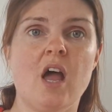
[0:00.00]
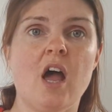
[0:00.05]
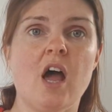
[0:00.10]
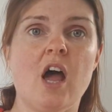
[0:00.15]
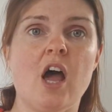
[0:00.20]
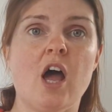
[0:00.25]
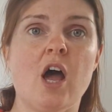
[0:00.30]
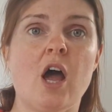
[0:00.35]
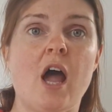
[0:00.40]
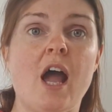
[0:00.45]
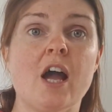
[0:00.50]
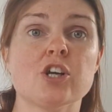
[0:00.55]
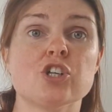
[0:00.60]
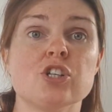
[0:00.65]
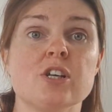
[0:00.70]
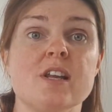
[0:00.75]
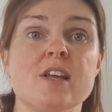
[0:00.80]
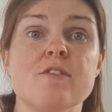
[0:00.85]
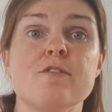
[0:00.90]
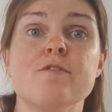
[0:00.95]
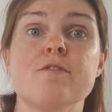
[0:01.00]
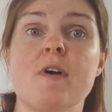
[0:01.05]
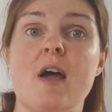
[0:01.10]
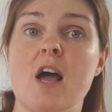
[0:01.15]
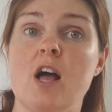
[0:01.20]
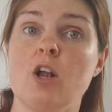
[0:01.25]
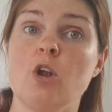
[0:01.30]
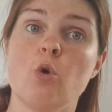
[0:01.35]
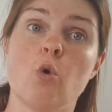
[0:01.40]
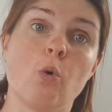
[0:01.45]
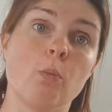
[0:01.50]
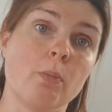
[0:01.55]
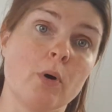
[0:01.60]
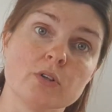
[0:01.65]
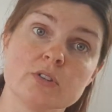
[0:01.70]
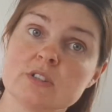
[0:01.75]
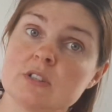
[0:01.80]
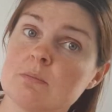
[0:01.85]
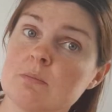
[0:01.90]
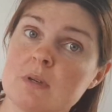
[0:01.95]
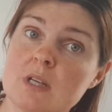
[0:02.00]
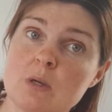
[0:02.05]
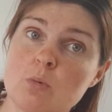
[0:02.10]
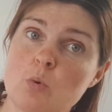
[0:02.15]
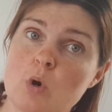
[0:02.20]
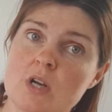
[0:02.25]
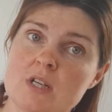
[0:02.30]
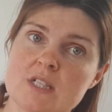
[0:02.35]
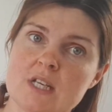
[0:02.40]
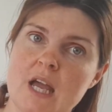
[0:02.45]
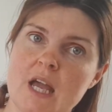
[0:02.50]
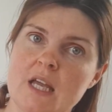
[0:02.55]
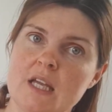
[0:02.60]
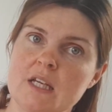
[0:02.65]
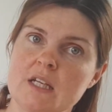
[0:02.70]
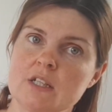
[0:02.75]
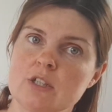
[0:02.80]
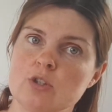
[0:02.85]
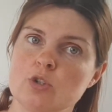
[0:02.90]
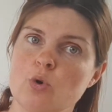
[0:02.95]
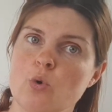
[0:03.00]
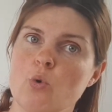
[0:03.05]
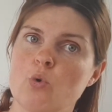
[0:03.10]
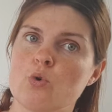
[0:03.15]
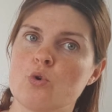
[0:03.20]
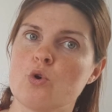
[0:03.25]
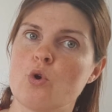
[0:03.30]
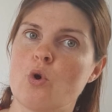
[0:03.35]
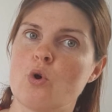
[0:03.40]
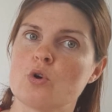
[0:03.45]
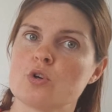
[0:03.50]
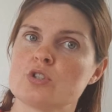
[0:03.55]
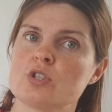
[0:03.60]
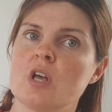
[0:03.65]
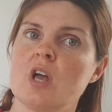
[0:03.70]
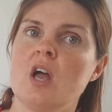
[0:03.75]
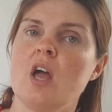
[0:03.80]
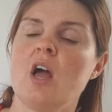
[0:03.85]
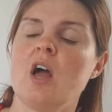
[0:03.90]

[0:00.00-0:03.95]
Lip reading: actually fell or possibly were taken or knocked